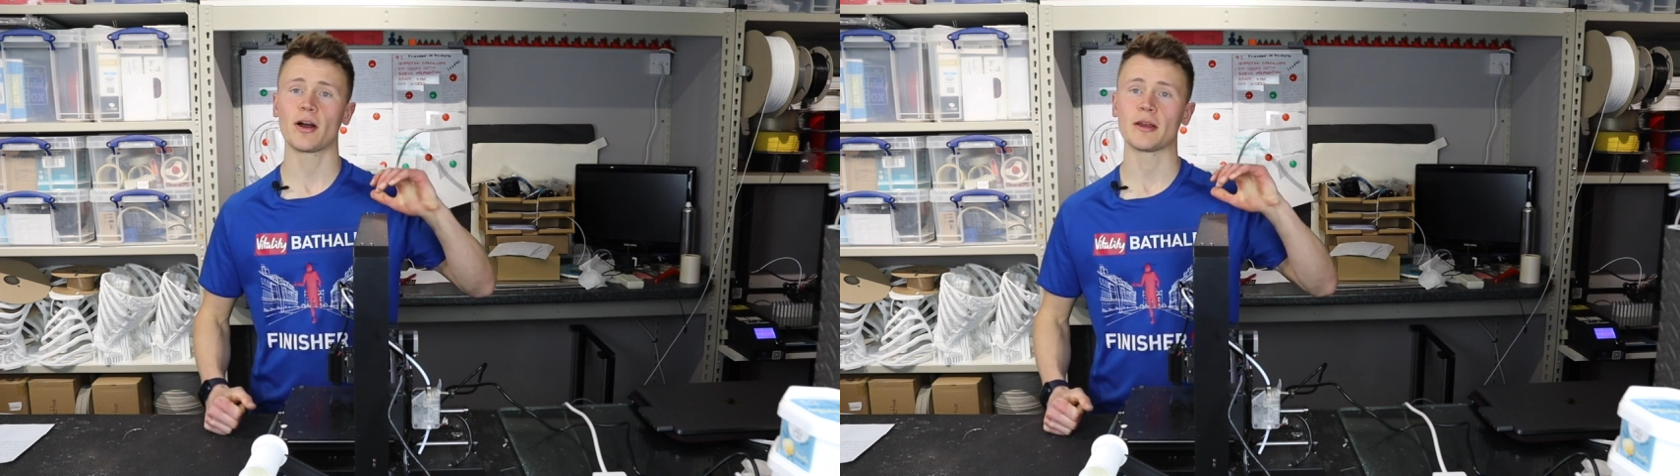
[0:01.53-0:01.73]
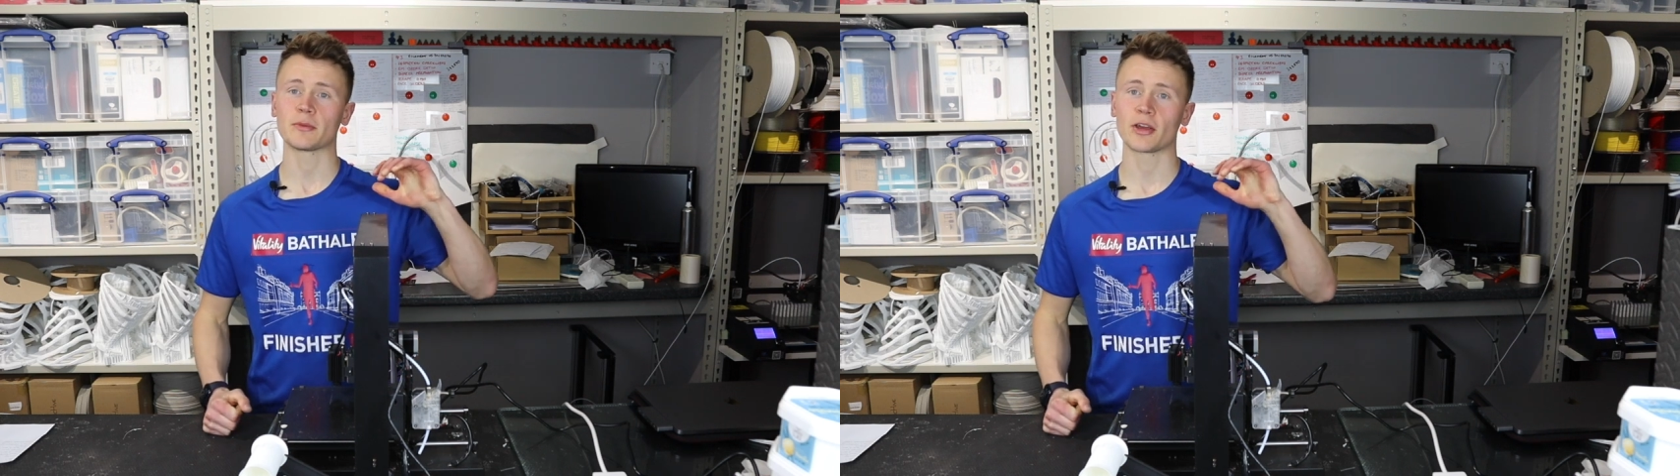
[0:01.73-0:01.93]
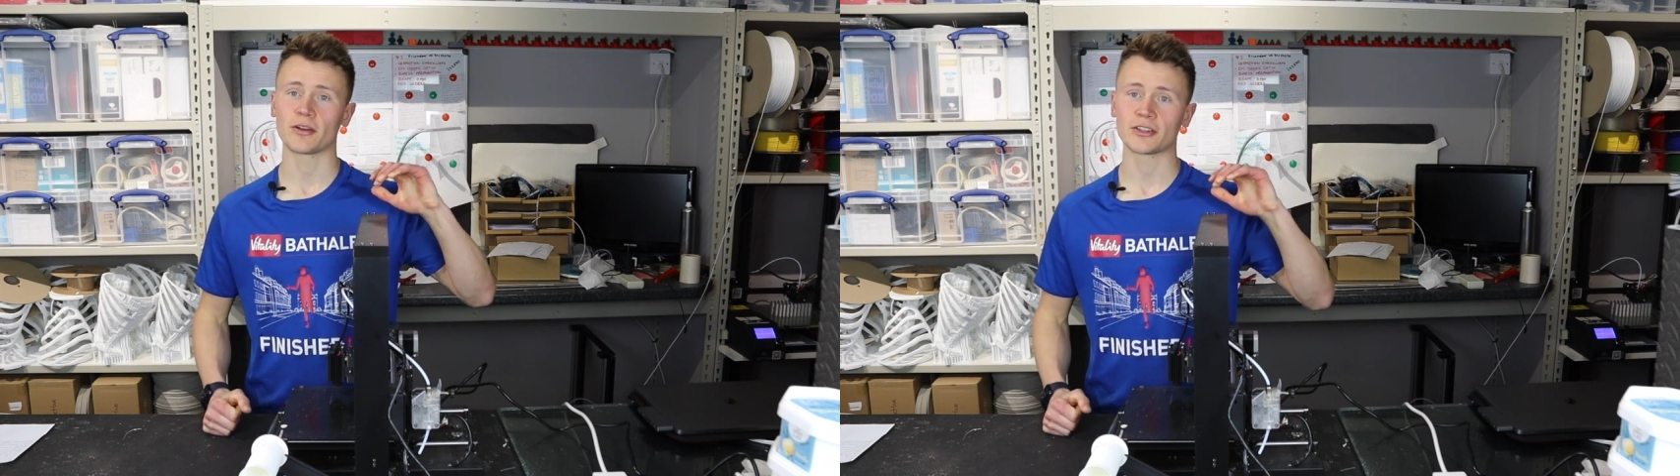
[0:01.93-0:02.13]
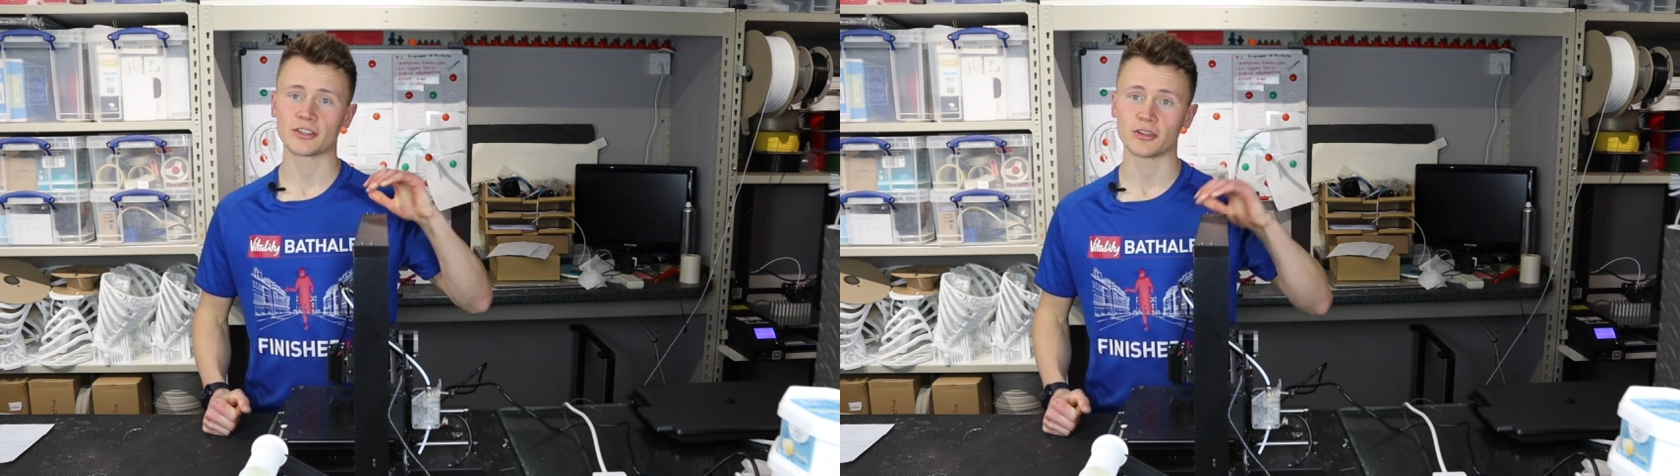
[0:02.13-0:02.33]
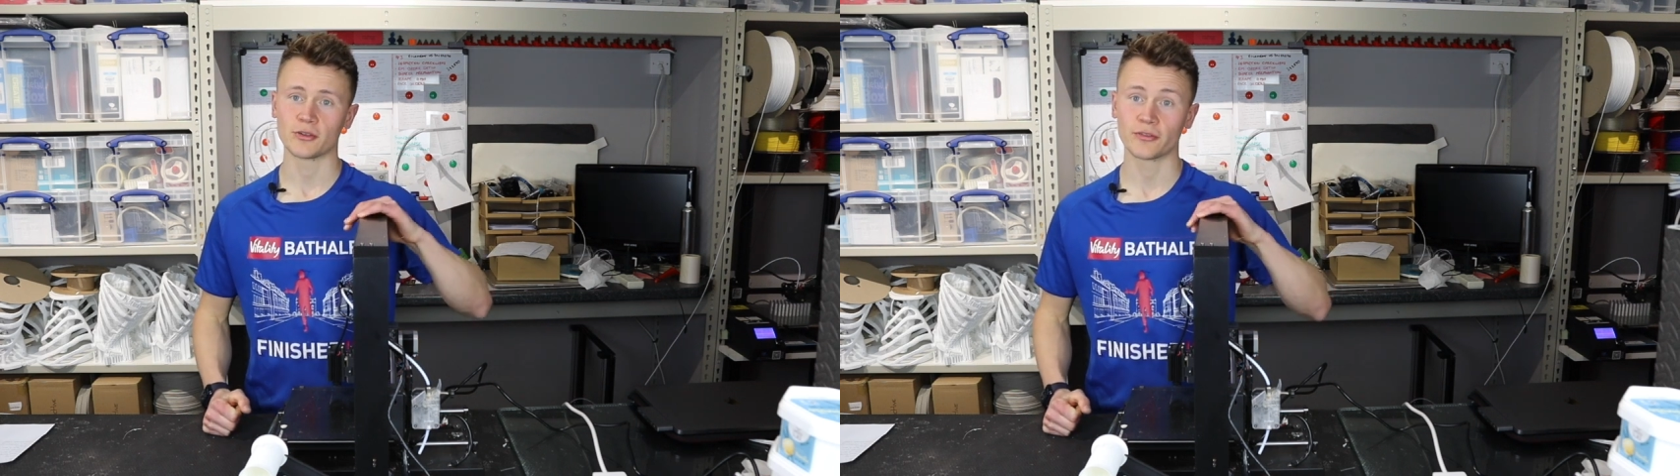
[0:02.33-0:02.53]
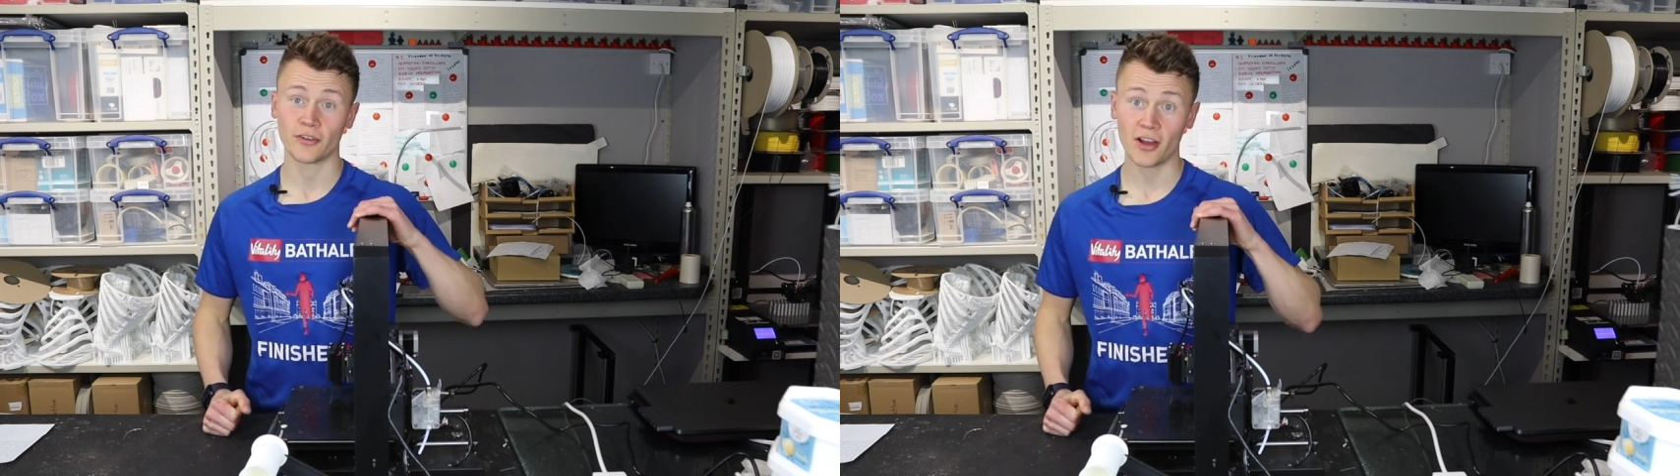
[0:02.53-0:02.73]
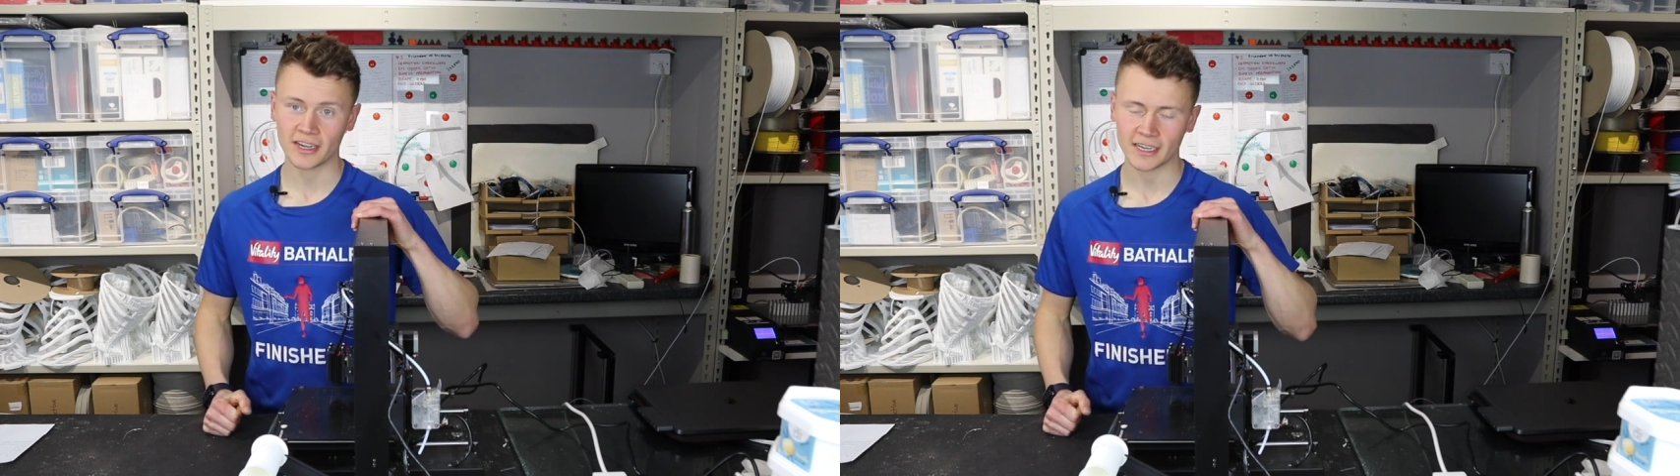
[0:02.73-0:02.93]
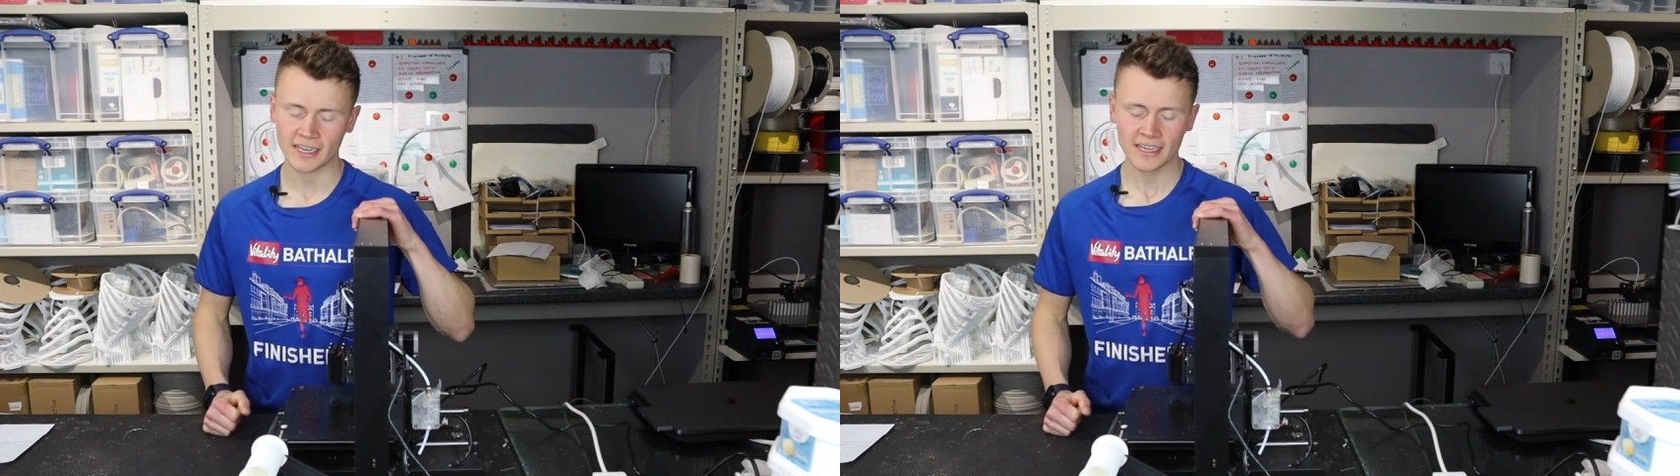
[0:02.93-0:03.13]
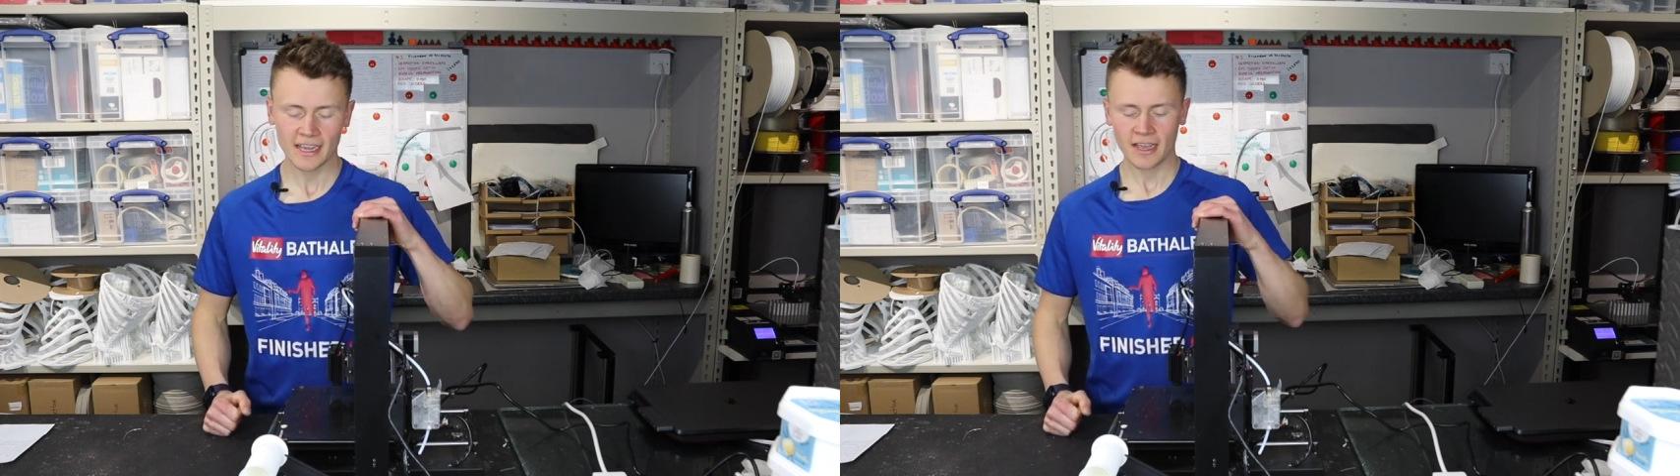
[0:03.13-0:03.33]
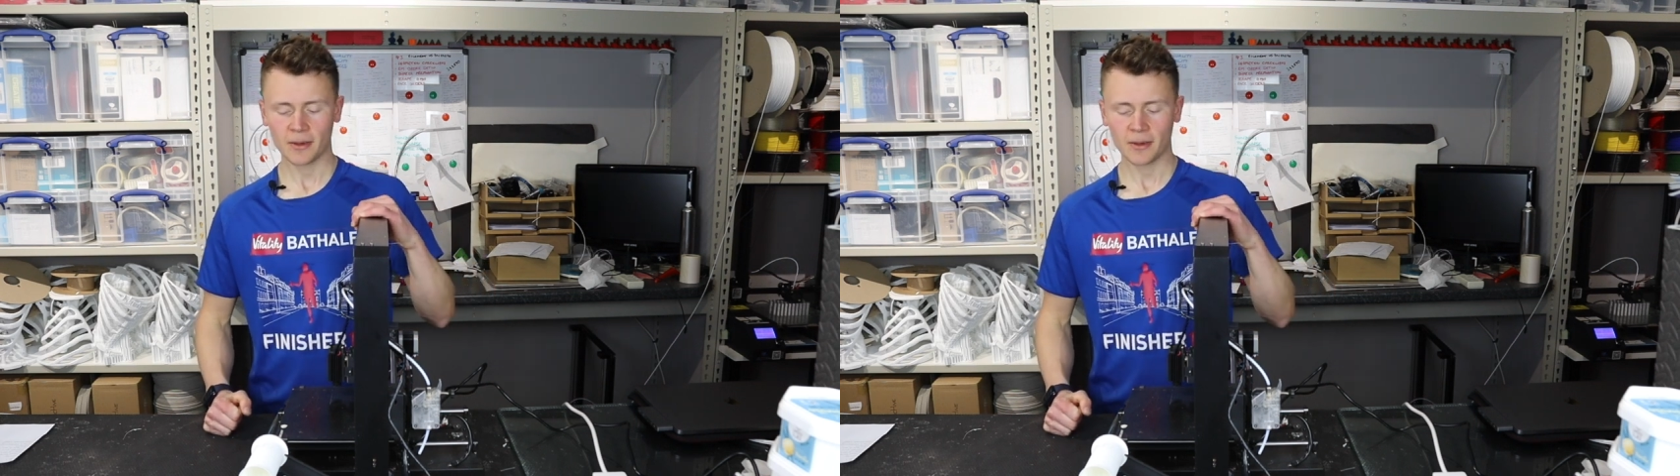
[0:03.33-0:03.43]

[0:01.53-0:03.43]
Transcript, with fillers: I'm going to finally